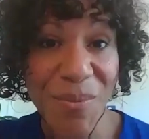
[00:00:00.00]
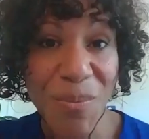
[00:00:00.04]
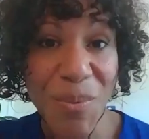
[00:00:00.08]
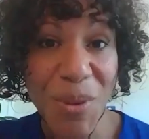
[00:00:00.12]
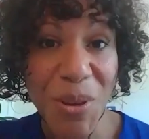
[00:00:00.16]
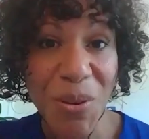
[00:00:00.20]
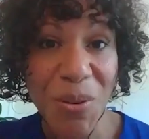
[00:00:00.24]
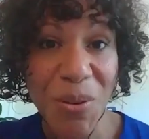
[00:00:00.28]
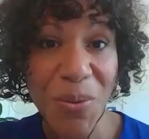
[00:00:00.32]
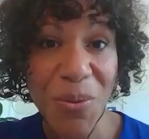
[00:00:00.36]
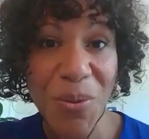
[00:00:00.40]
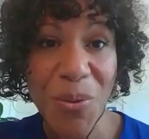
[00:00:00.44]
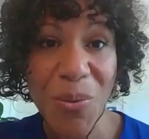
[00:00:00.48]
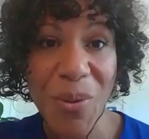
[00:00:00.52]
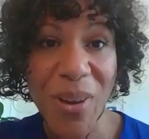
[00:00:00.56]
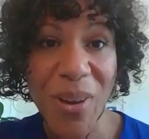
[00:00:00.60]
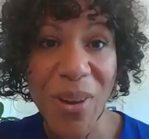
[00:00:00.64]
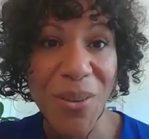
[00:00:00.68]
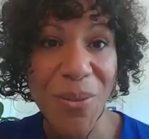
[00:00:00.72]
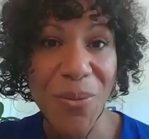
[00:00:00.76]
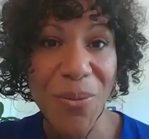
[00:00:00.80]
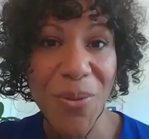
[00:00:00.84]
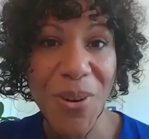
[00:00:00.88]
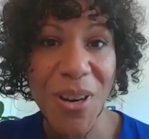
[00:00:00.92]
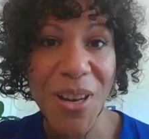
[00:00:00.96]
beautiful way
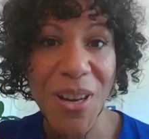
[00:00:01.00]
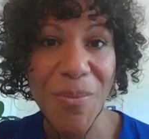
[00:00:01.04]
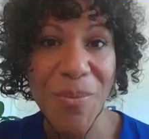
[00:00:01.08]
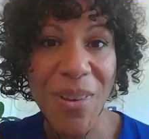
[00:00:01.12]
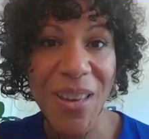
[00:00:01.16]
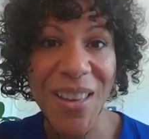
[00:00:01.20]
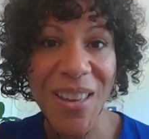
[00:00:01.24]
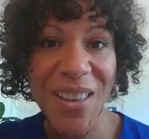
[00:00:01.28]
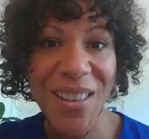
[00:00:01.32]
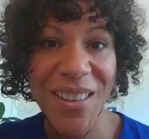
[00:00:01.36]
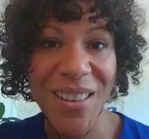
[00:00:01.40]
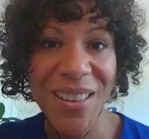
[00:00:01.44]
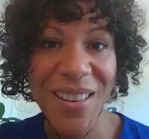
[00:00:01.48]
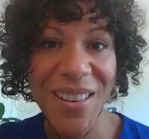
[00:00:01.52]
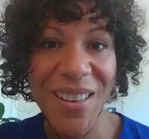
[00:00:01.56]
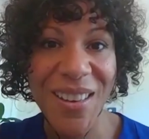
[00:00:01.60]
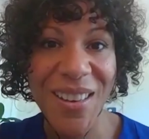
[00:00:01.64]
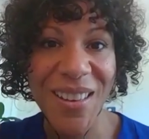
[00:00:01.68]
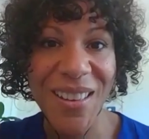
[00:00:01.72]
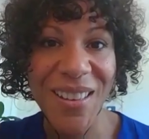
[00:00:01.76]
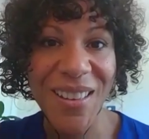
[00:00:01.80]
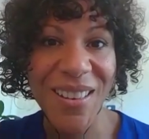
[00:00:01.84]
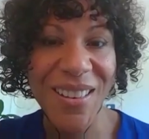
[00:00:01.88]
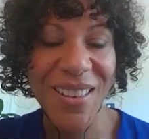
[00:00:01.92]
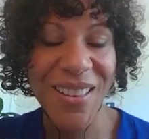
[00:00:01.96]
of framing it.
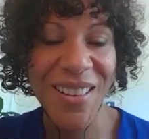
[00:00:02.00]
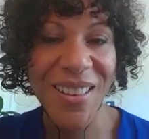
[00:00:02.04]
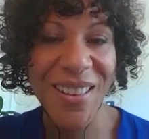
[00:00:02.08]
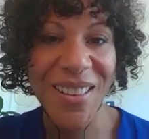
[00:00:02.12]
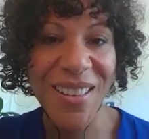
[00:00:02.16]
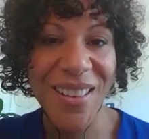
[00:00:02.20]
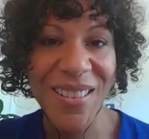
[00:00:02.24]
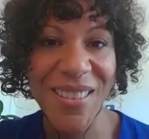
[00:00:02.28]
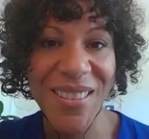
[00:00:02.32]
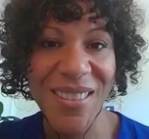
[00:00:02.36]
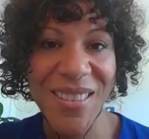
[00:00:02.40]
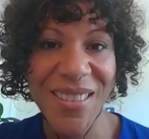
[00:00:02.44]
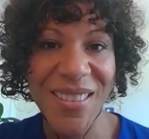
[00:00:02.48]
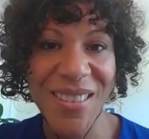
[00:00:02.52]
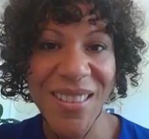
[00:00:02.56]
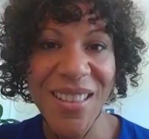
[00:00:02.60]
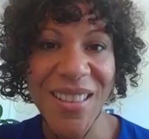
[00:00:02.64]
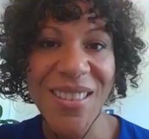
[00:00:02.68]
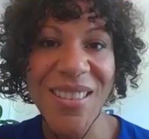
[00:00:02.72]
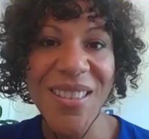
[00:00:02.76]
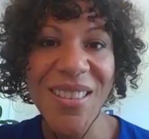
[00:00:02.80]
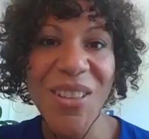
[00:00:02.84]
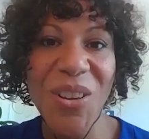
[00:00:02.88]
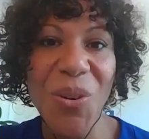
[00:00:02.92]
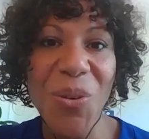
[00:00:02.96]
And it's
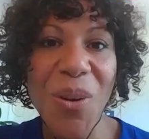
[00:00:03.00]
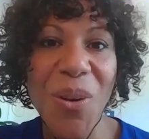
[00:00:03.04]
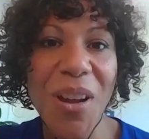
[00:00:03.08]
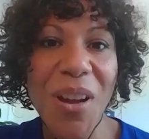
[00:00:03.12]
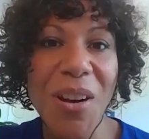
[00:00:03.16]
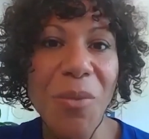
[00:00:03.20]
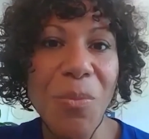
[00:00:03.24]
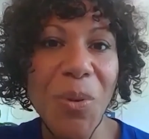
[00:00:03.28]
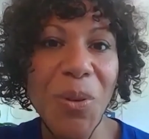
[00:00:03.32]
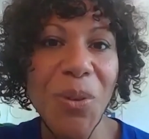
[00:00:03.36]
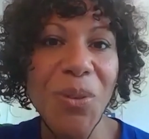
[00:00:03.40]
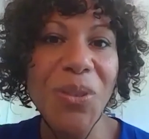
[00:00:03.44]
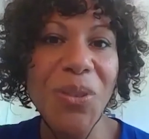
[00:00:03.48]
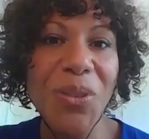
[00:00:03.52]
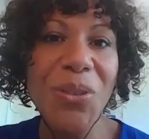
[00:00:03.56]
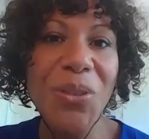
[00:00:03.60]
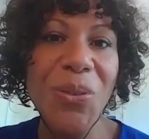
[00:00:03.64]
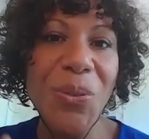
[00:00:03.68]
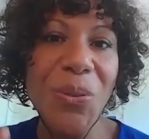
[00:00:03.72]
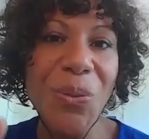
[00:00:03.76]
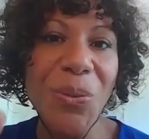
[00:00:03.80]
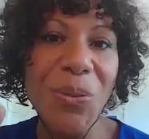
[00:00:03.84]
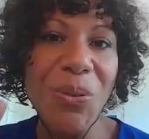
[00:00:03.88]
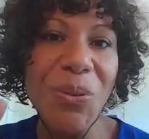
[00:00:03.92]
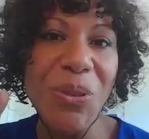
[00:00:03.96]
incredible
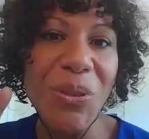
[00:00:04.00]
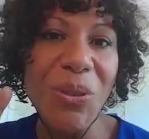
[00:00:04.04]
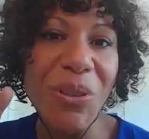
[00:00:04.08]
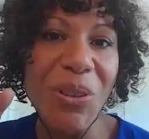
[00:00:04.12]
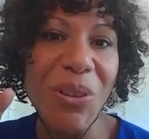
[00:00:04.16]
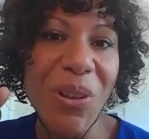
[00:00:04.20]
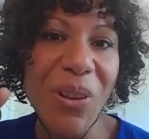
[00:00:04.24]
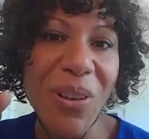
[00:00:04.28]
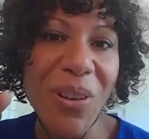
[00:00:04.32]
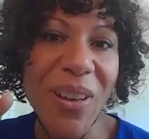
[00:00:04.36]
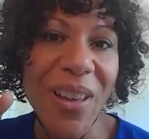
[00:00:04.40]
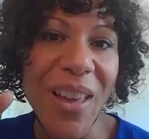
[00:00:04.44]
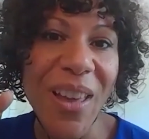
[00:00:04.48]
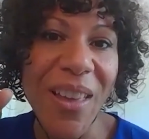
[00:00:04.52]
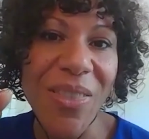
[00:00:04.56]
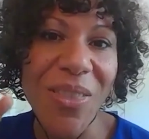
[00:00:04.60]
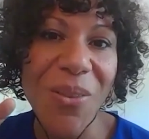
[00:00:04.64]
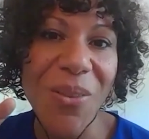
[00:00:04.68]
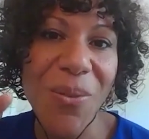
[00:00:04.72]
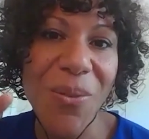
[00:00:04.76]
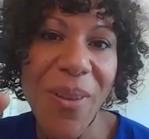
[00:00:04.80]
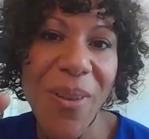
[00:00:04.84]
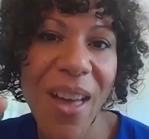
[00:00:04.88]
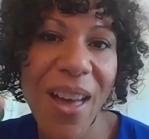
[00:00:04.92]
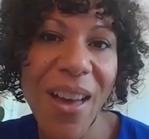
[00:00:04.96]
too to look at the
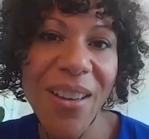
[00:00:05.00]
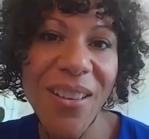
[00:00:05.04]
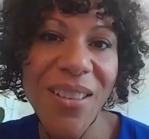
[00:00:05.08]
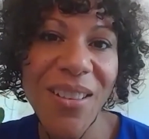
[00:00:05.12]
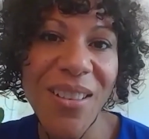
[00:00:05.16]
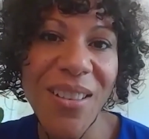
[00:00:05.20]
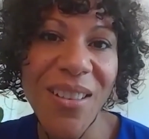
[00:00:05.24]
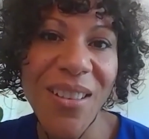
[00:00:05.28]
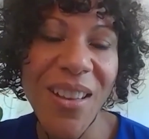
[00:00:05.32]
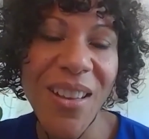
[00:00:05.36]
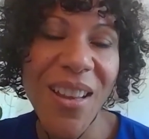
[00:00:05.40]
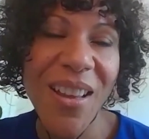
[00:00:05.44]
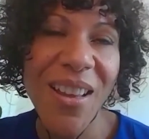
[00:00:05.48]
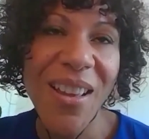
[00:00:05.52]
fact